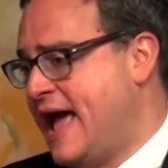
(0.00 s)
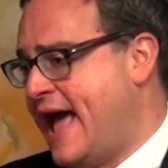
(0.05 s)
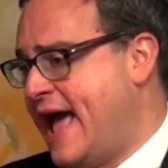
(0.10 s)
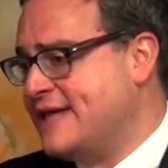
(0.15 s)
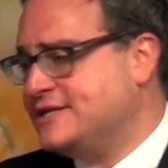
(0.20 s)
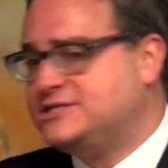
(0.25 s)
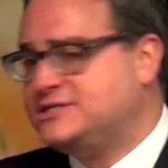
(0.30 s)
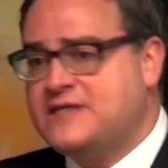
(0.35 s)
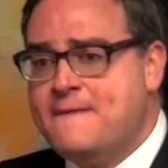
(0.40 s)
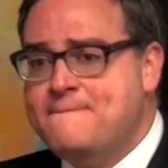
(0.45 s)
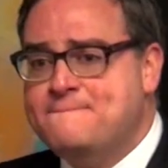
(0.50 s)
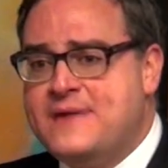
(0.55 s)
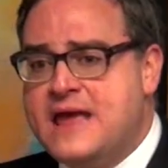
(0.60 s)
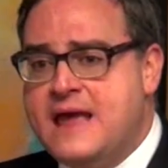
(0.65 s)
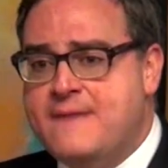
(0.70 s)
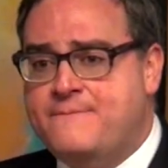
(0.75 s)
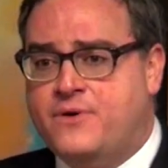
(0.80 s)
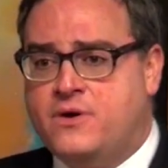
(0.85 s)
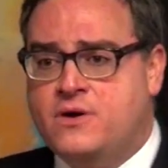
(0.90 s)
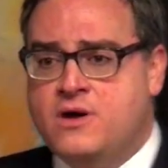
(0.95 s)
And some
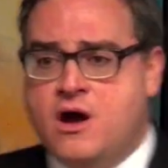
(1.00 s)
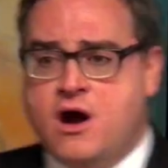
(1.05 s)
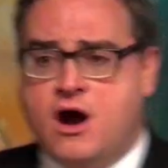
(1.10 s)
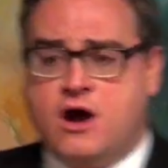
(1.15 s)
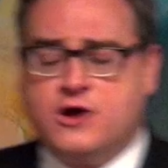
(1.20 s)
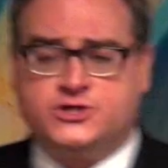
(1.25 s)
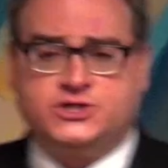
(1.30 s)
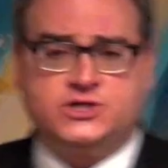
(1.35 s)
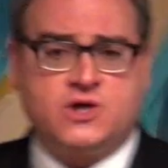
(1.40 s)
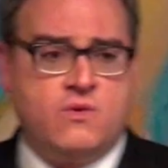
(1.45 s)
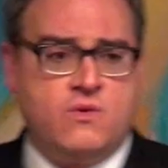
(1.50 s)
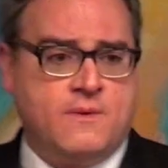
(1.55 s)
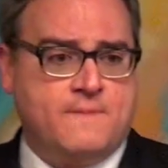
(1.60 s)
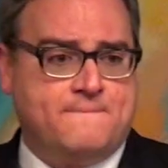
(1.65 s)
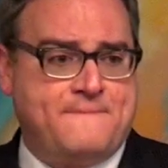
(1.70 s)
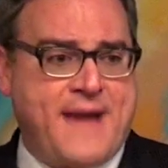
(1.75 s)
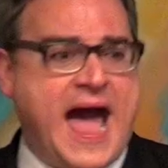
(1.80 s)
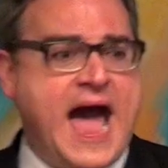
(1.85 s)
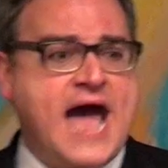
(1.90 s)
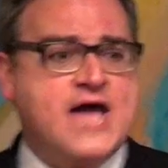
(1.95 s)
people are so
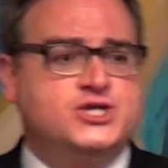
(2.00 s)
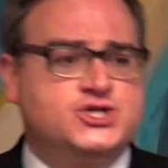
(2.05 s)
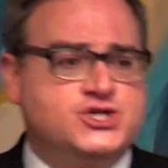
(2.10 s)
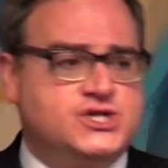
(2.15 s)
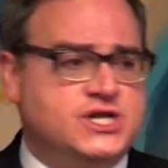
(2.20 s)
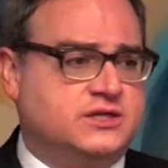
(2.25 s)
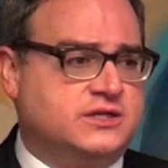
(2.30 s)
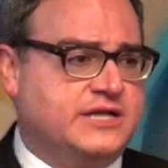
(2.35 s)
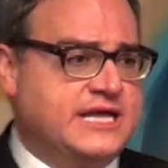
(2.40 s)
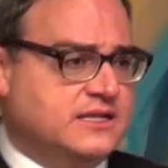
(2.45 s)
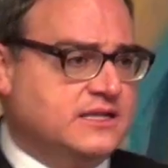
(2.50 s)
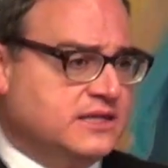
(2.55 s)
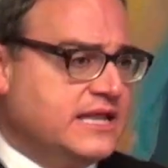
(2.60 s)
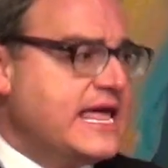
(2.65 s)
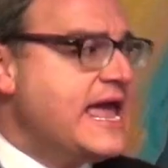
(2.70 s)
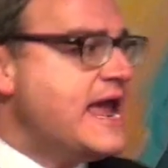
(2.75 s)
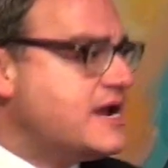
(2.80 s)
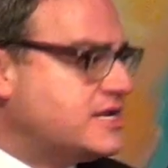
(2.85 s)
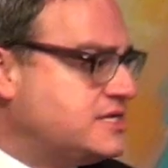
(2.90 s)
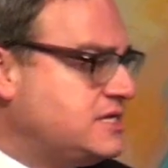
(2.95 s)
passionately
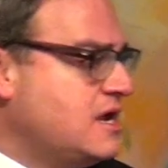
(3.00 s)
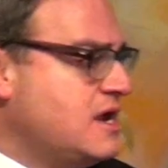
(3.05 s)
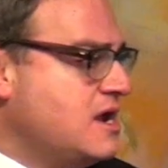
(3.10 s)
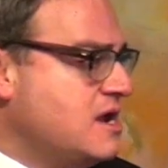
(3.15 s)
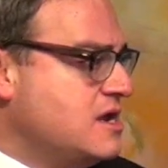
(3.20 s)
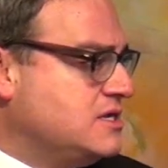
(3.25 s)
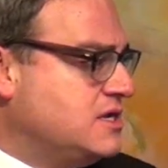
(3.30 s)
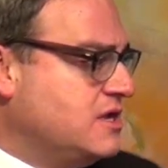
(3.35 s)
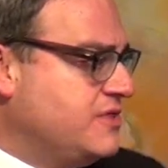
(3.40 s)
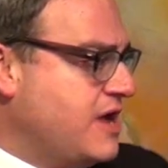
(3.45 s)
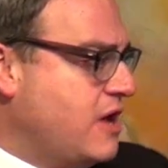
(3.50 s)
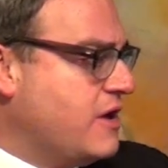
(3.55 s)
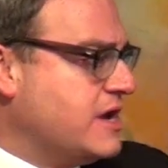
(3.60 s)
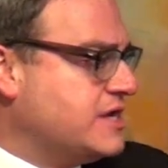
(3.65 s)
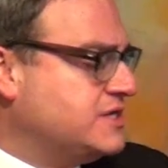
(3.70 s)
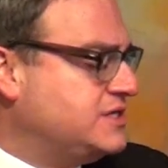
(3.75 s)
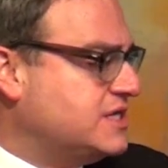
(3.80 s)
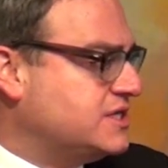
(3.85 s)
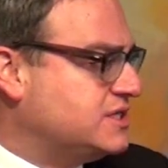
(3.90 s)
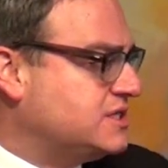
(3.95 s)
linked to their
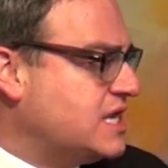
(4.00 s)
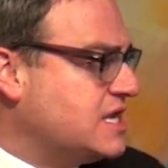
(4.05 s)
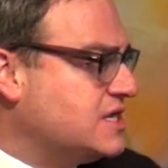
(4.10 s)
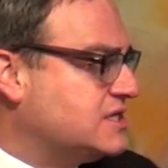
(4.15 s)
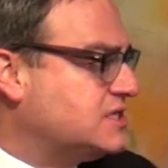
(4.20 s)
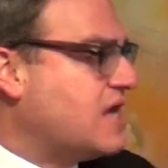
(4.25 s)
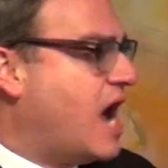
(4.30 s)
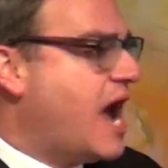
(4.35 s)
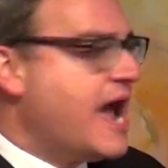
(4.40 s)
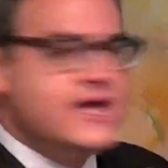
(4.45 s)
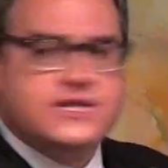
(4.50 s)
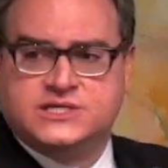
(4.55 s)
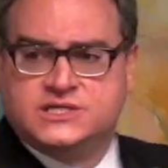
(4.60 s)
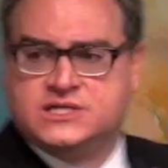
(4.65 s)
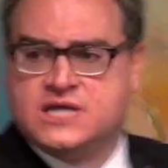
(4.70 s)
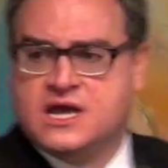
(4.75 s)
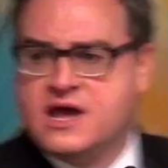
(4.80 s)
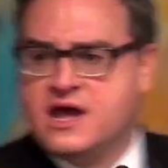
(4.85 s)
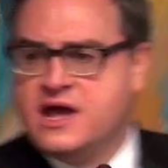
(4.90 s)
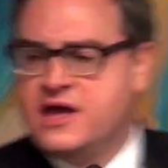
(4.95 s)
existing science